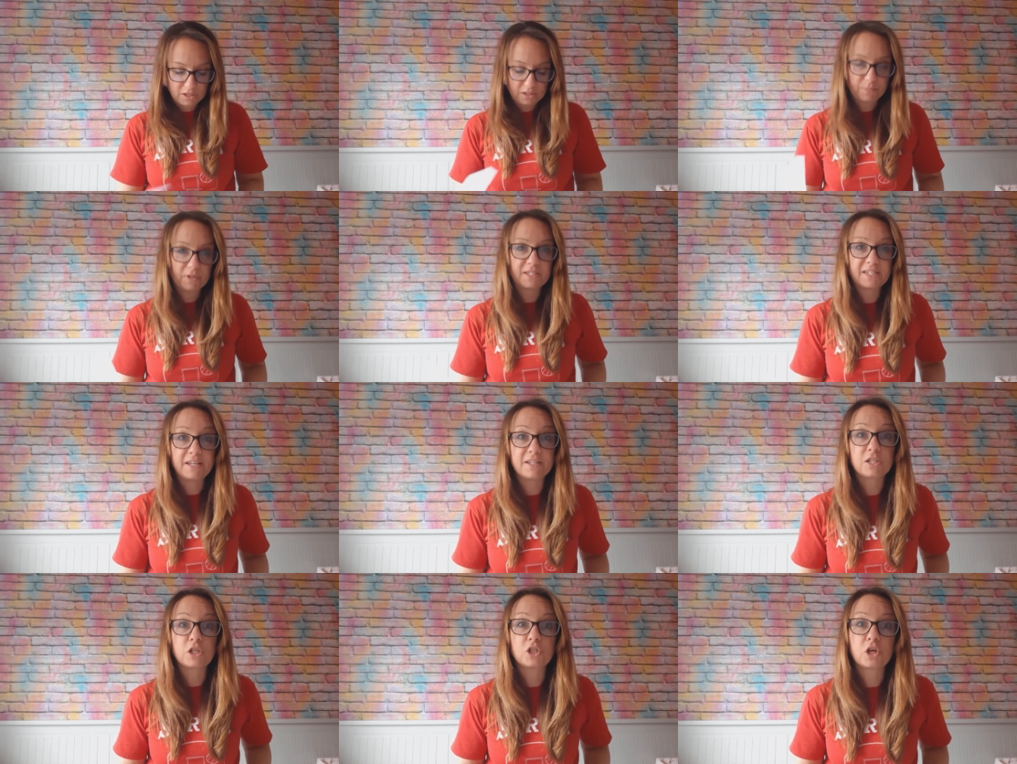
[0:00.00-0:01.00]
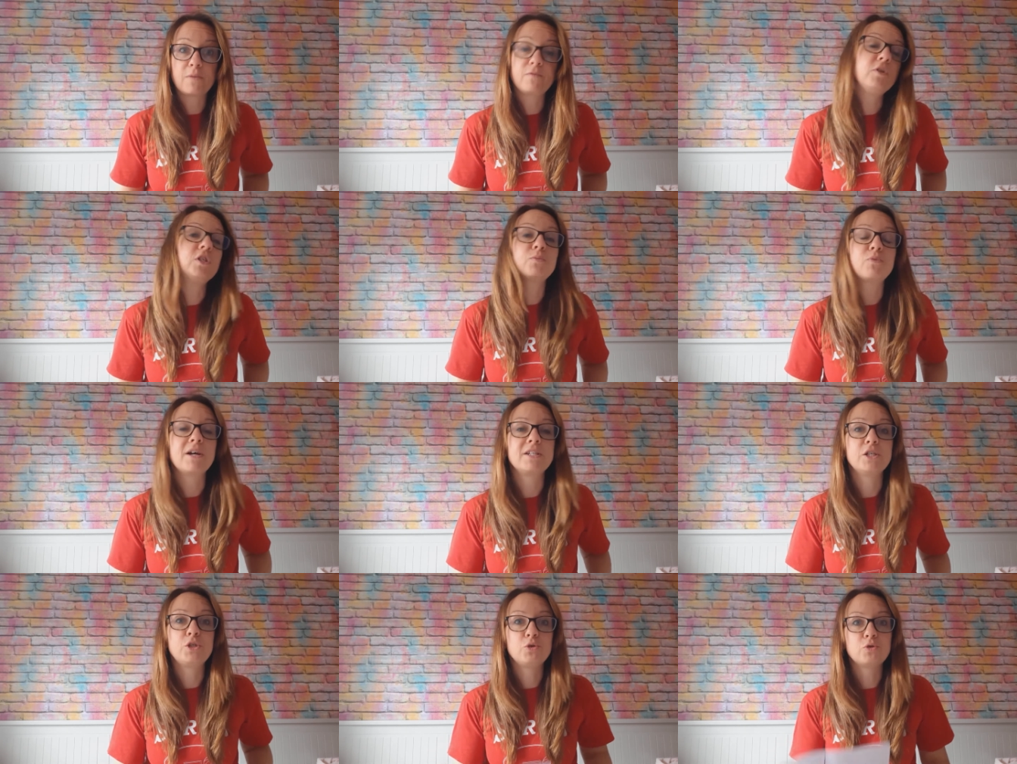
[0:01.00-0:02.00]
But see, it's a good time for you to
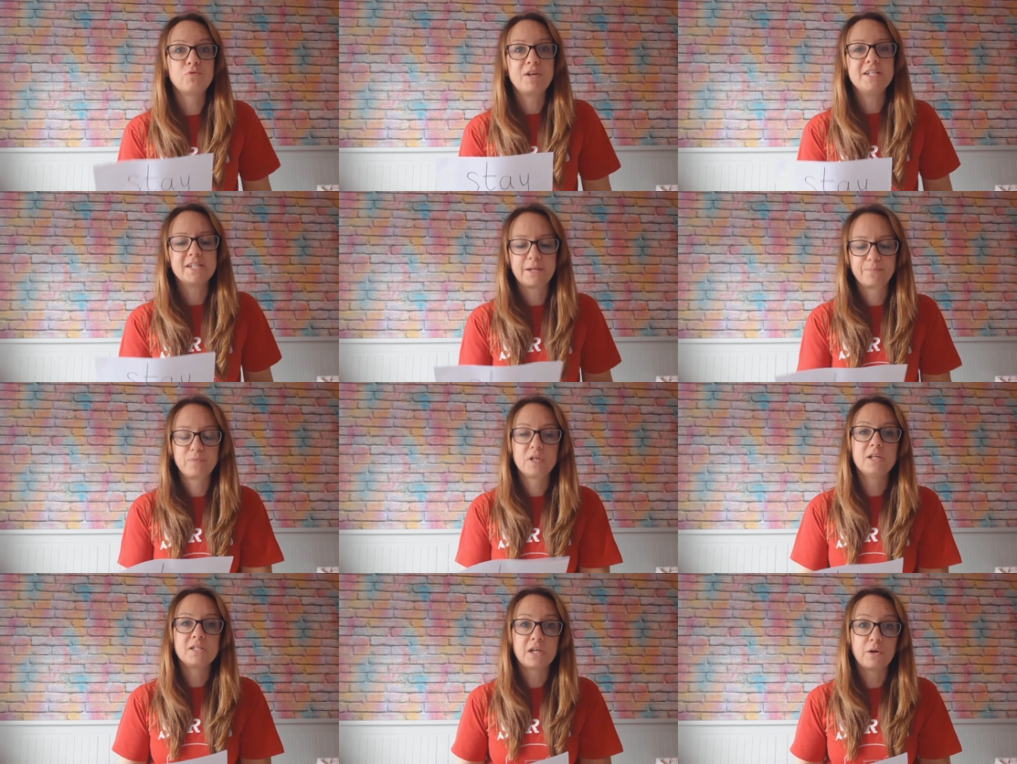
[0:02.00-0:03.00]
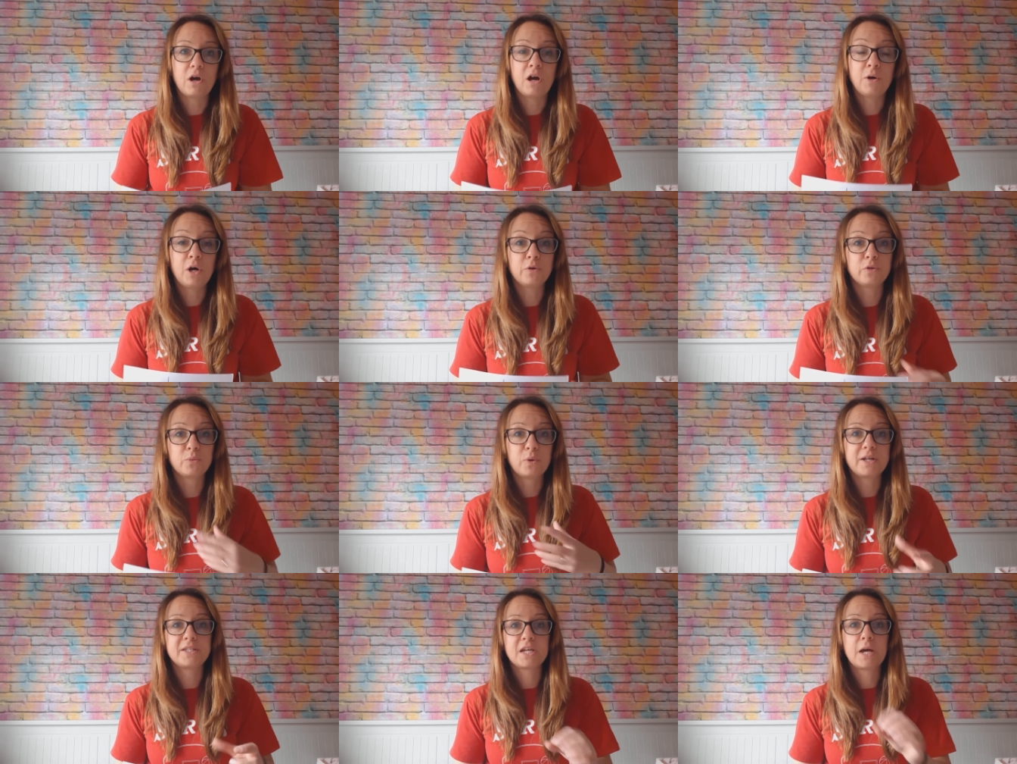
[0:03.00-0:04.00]
practice your reading. So I'll hold the
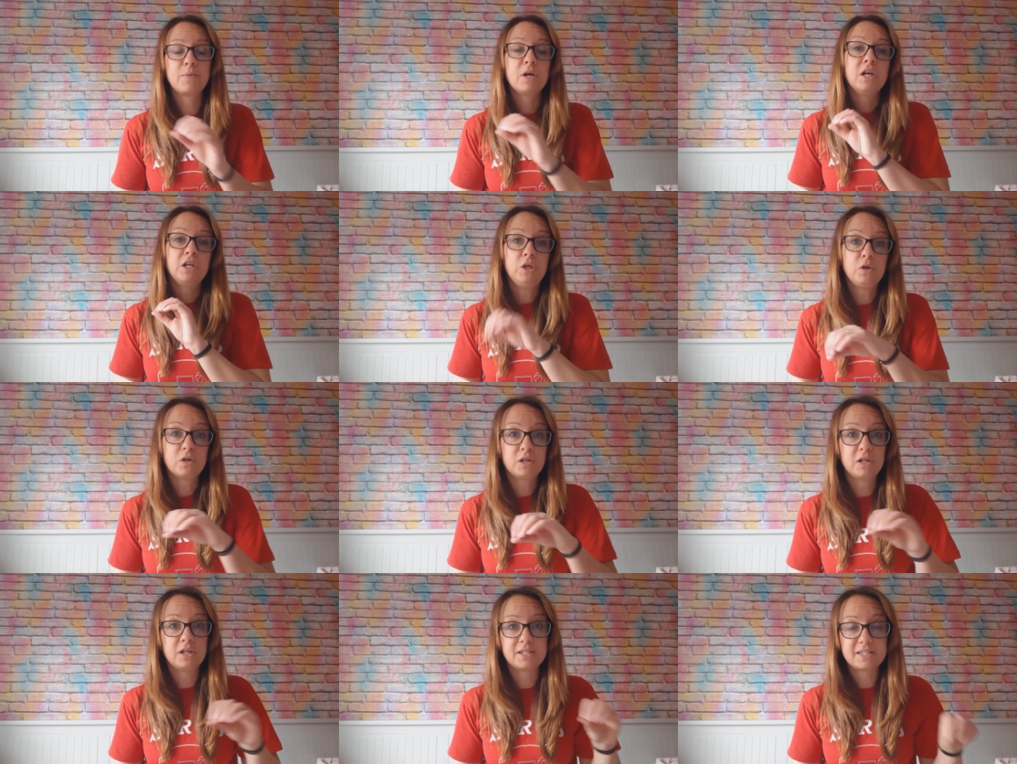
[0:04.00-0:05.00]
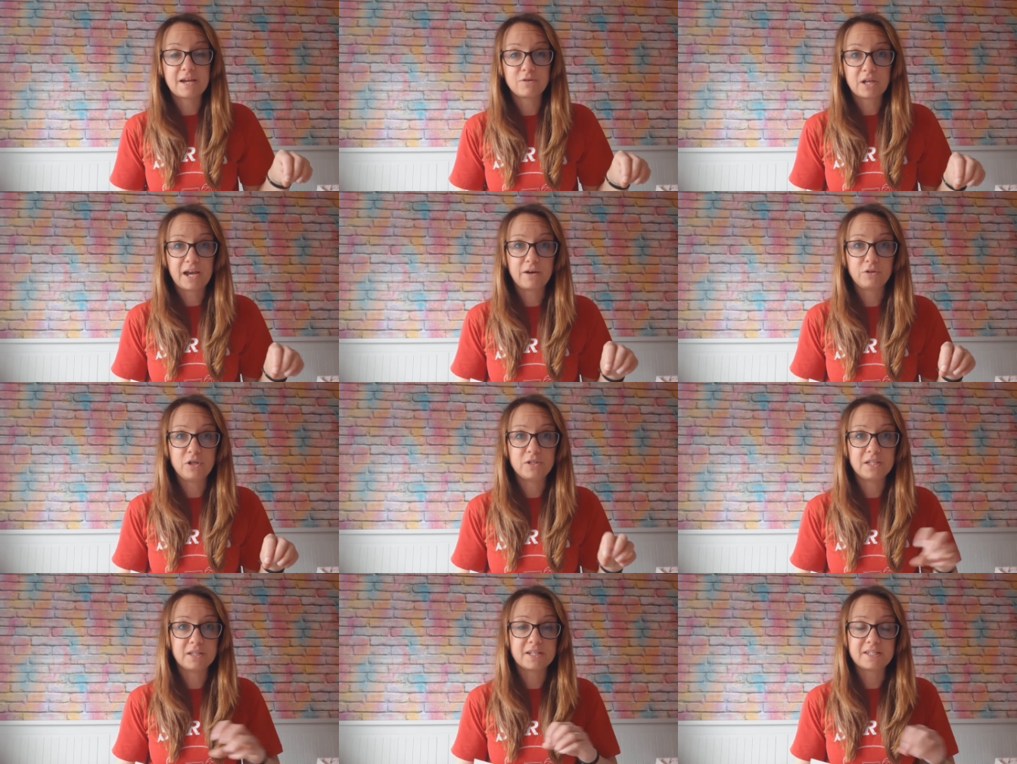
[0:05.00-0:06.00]
words up, you can sound it out
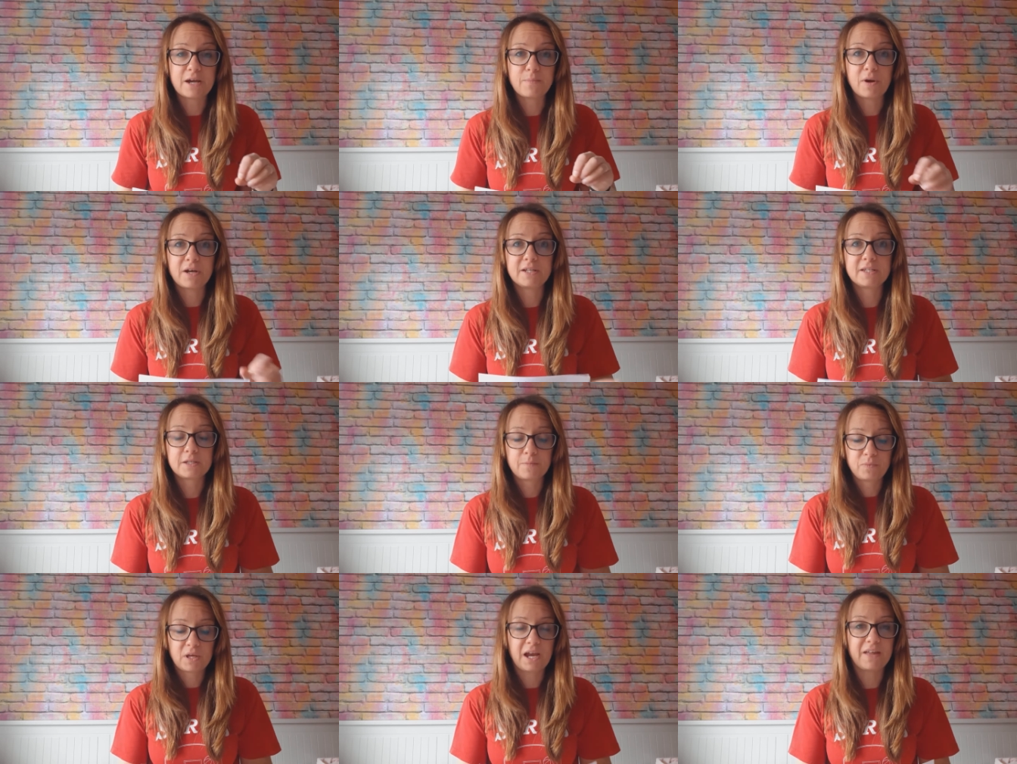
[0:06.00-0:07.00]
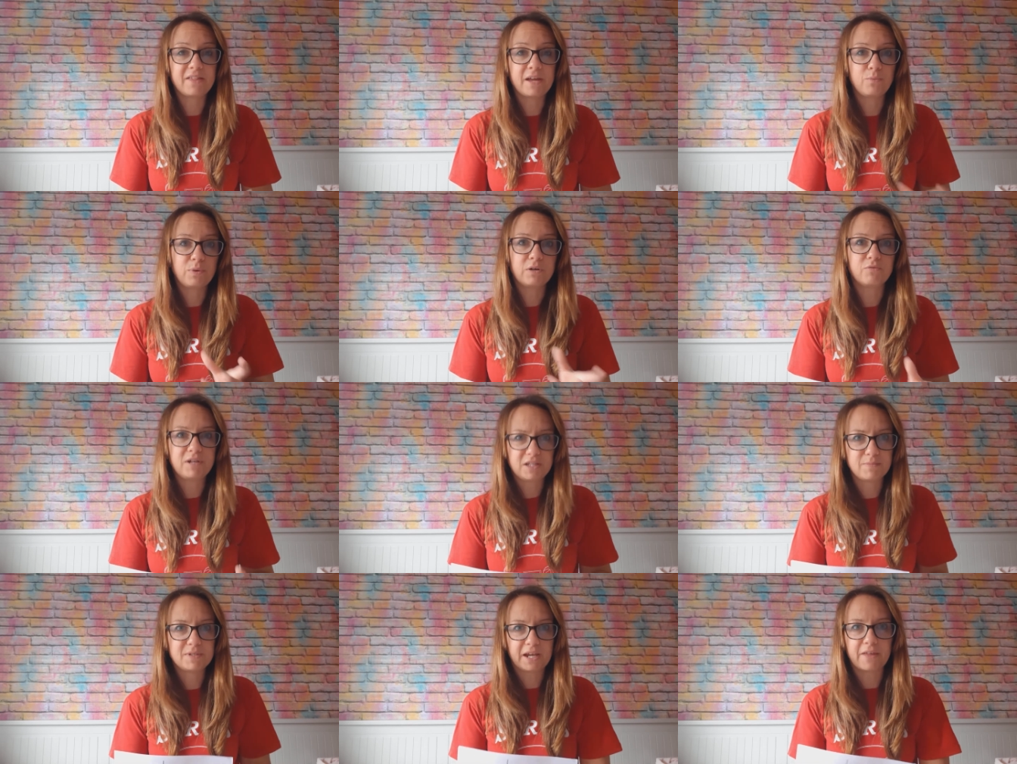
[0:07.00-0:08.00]
using the sound buttons, and then we'll read them
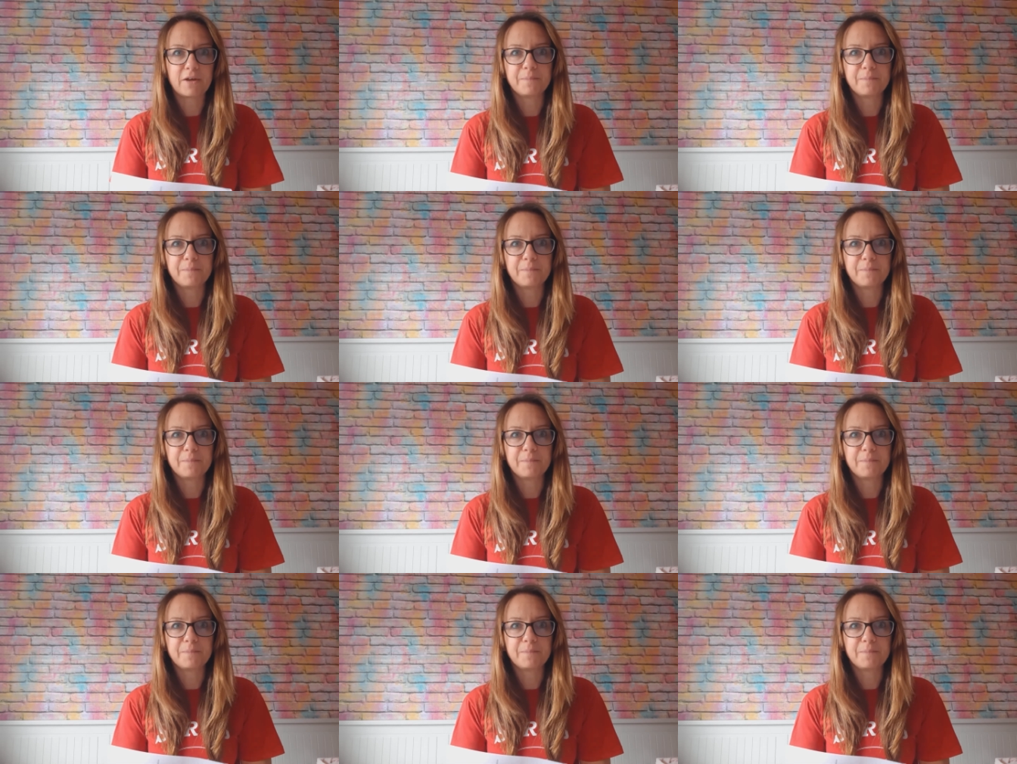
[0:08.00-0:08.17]
together.